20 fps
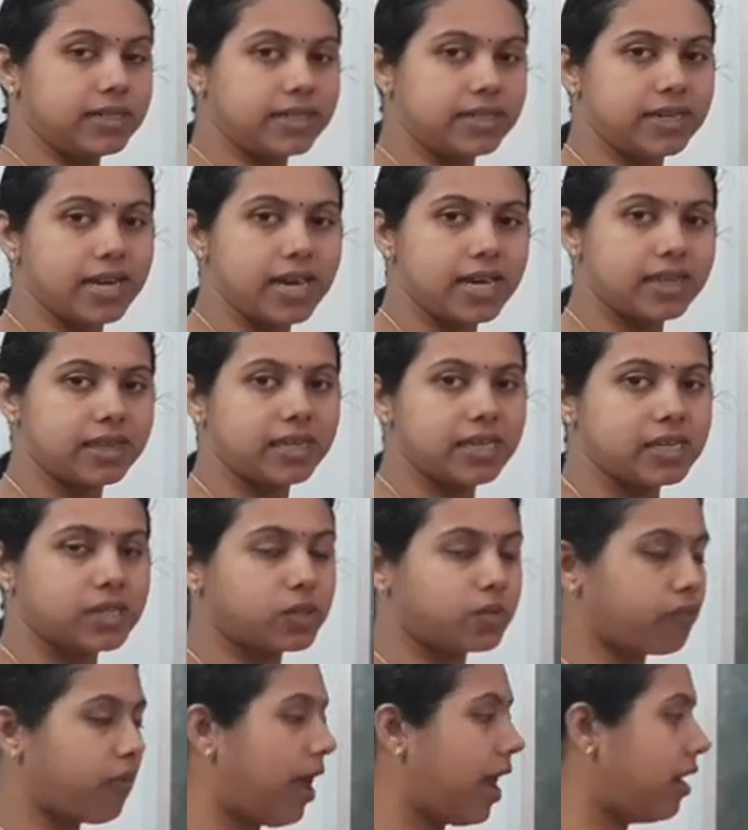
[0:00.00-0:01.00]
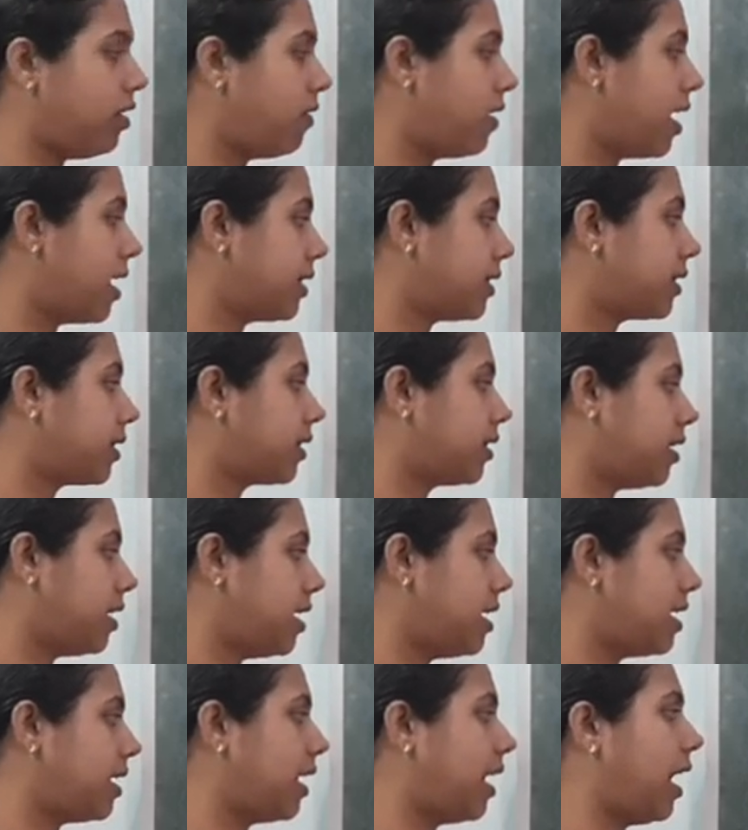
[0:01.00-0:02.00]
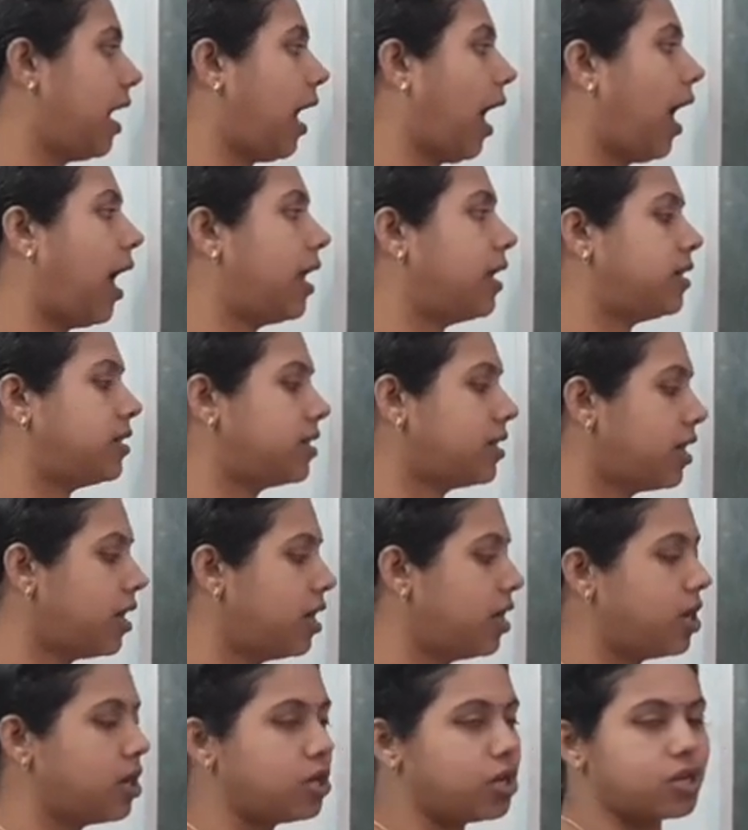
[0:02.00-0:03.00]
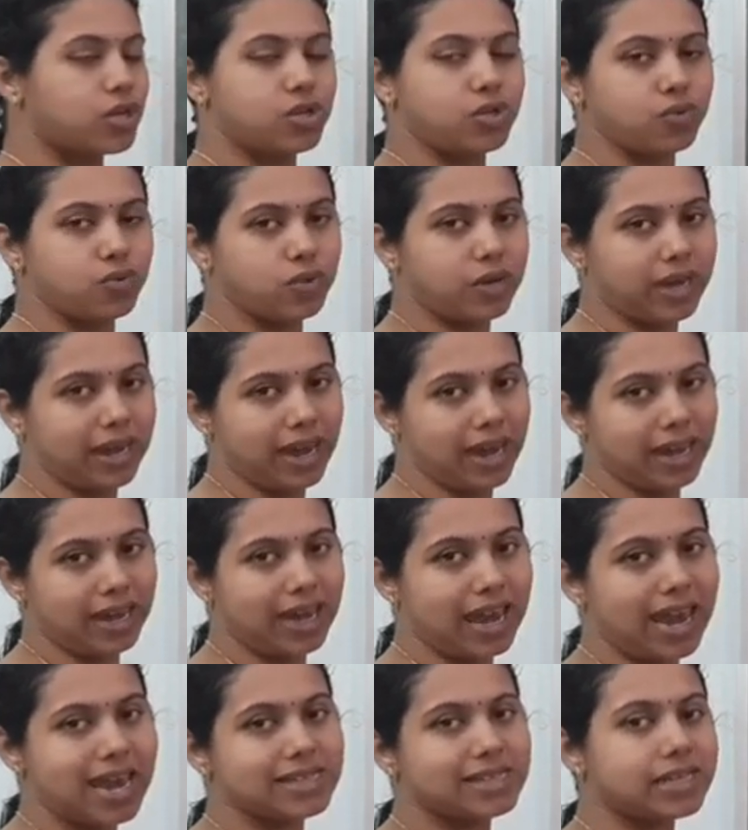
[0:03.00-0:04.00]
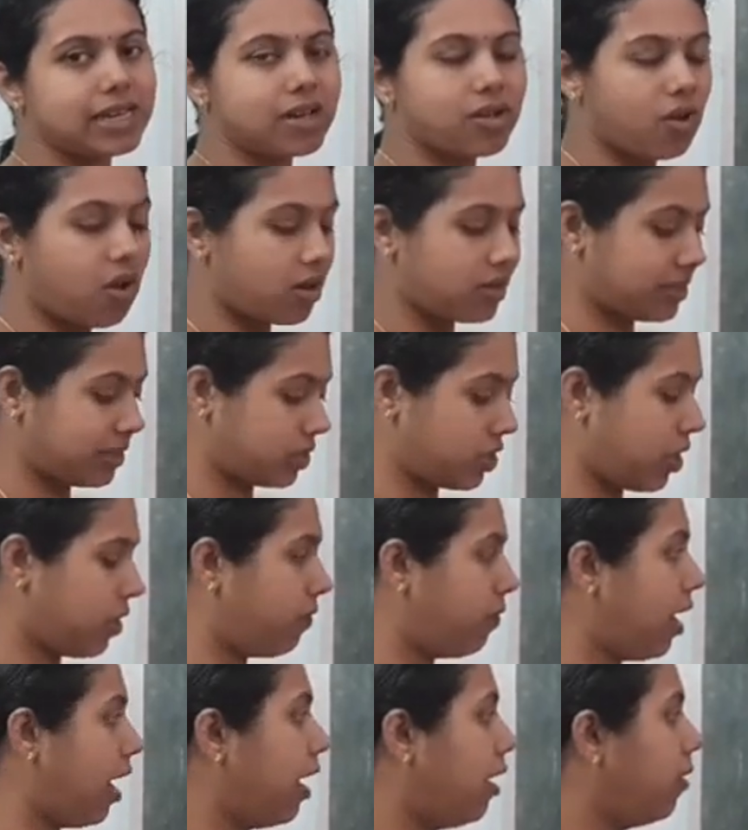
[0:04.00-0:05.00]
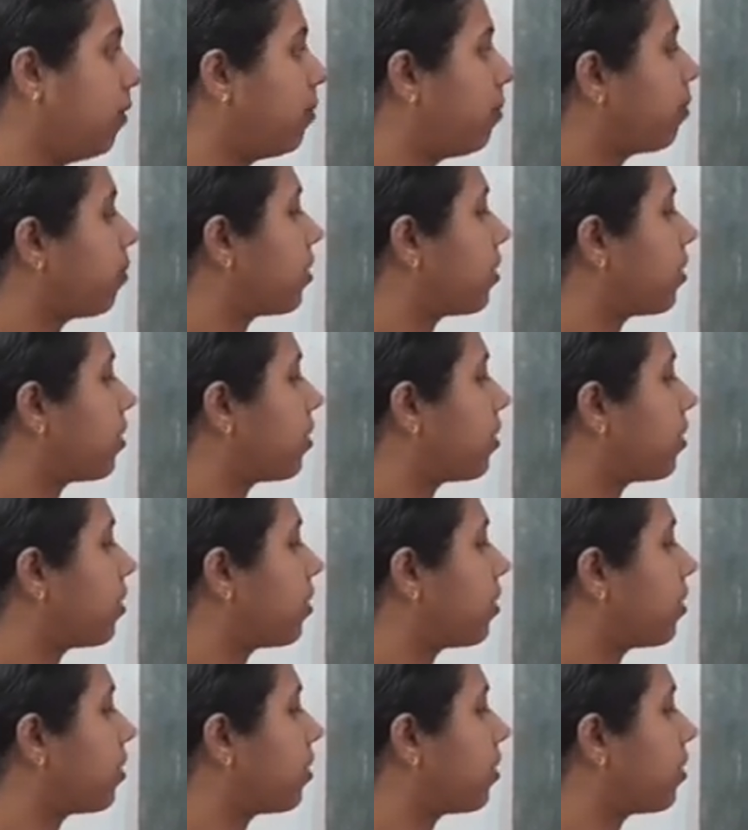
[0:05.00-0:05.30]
take this value as 3k and 2k. K is a constant value.